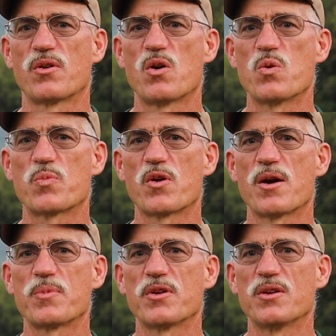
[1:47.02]
home
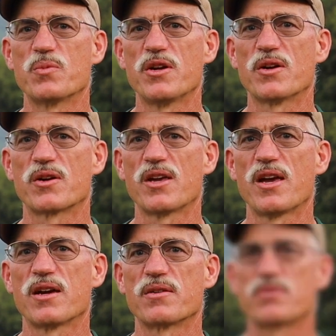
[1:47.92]
property to wean our
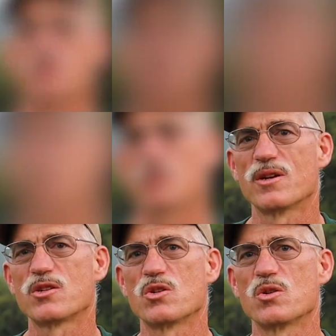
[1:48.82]
calves. The
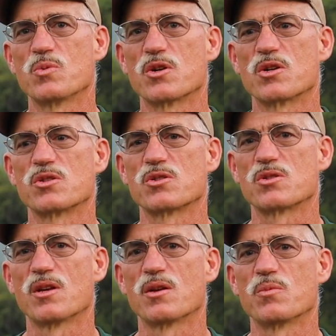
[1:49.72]
bigger issue
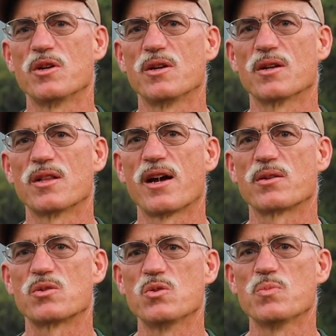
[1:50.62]
was that we
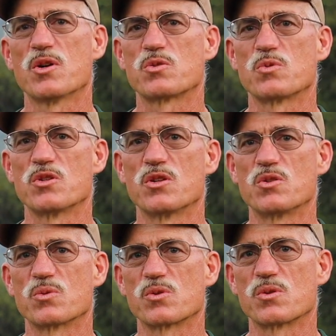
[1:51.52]
allowed too much
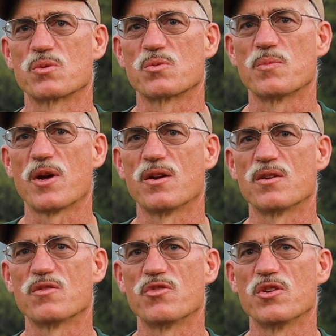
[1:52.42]
residual to
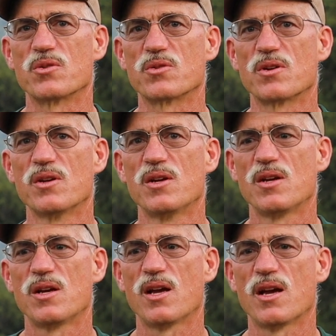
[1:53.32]
remain in the field,
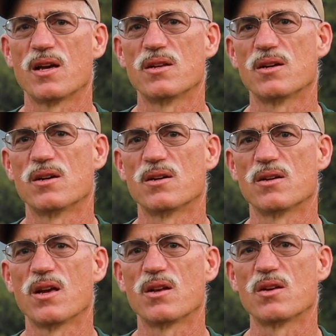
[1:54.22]
and
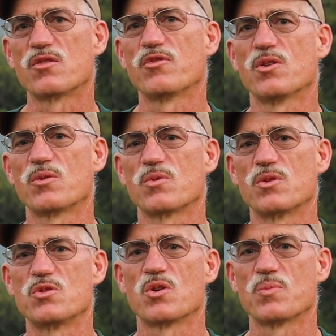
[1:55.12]
it interfered
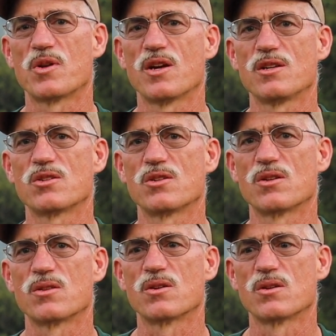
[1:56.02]
with the
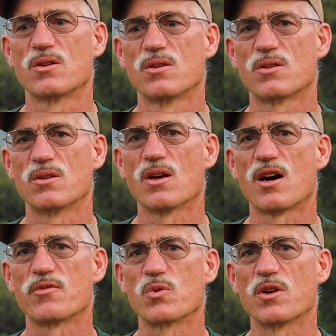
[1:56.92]
germination of the
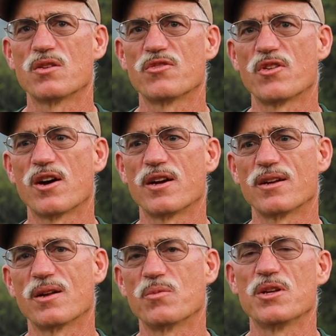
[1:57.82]
novel
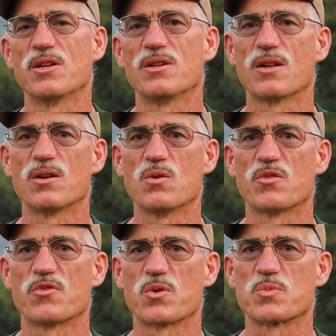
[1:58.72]
endophyte, and we didn't get a
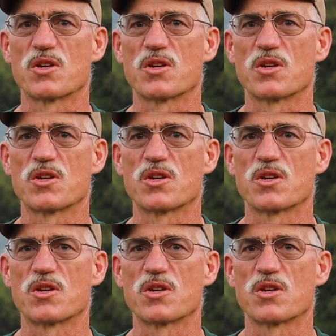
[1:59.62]
uniform